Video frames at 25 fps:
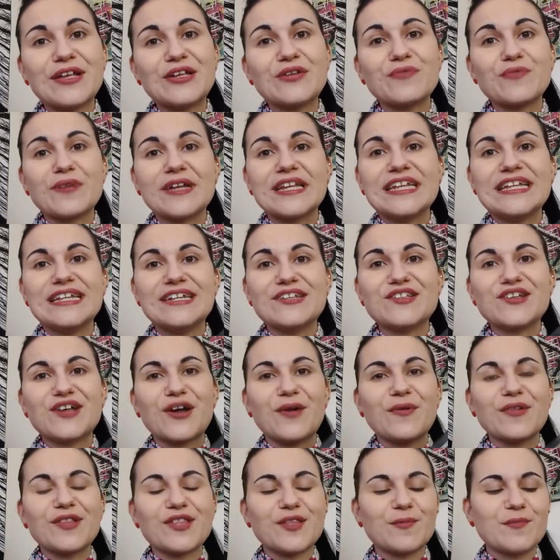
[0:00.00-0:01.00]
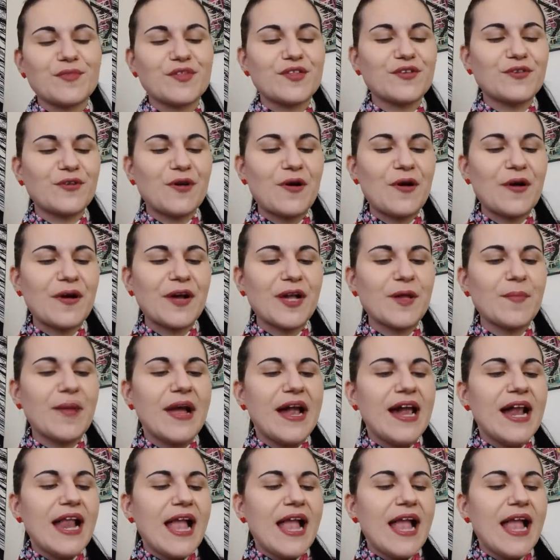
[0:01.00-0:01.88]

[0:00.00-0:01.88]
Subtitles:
you really need to go and subscribe.